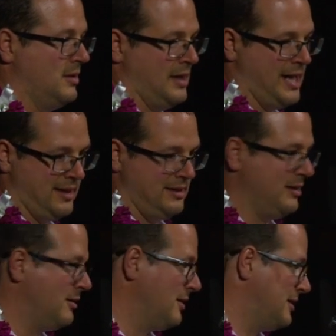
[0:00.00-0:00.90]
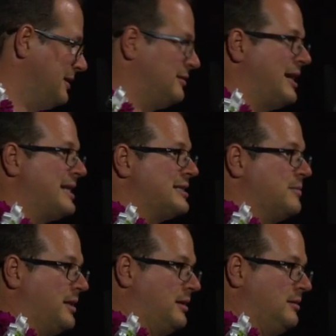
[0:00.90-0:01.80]
like the Earth attracts
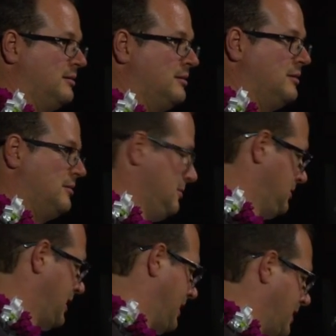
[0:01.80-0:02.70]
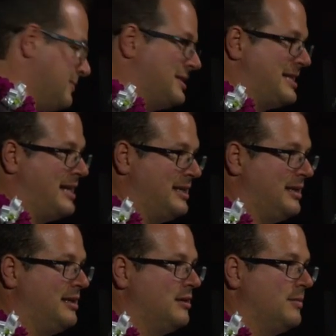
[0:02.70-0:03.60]
me, and I'm standing
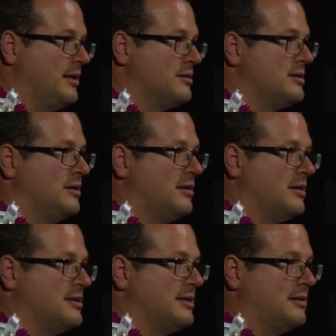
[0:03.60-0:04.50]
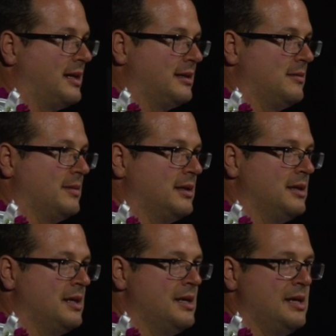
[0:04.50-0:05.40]
here because the Earth is attracting me,
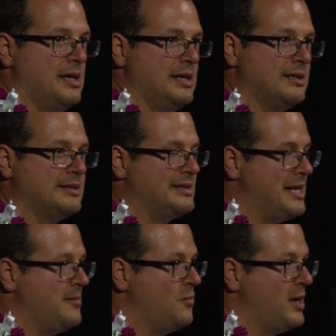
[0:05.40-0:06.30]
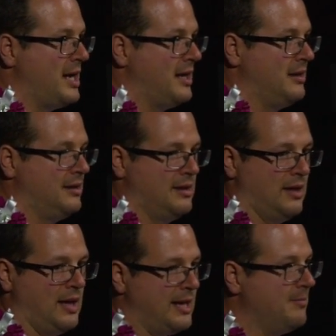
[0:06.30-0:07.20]
in the same way,
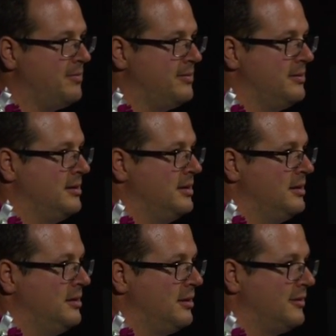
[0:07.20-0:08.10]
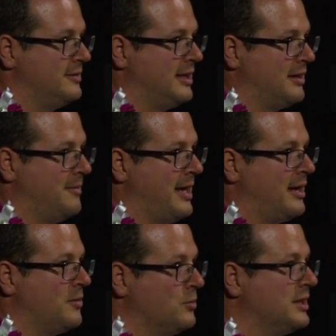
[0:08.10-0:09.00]
a lump of dark
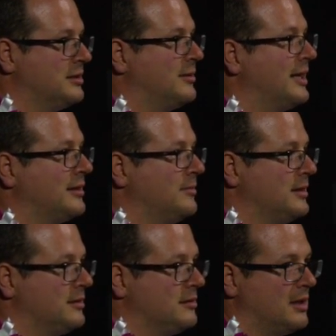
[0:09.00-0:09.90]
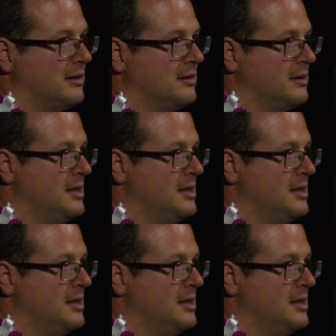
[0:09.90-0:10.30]
matter would attract me. Okay?